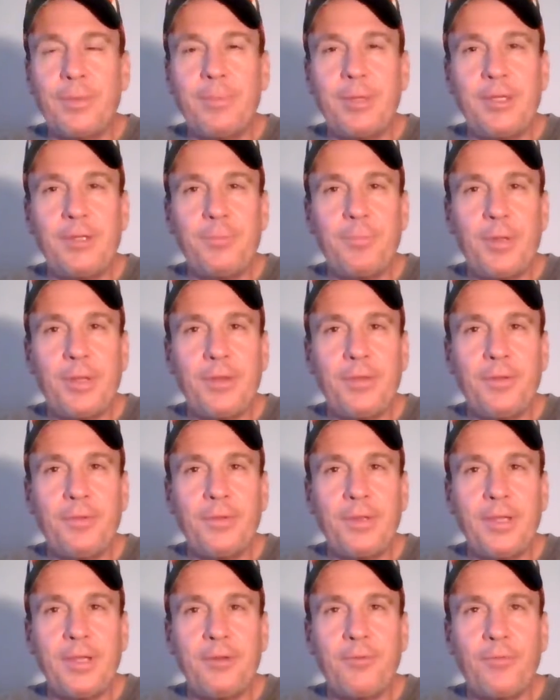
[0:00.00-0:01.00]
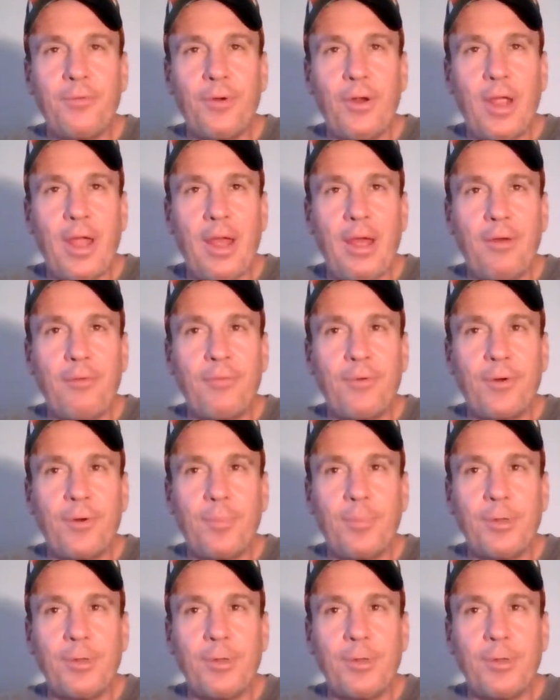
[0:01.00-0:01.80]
I mean, he's been in the league forever,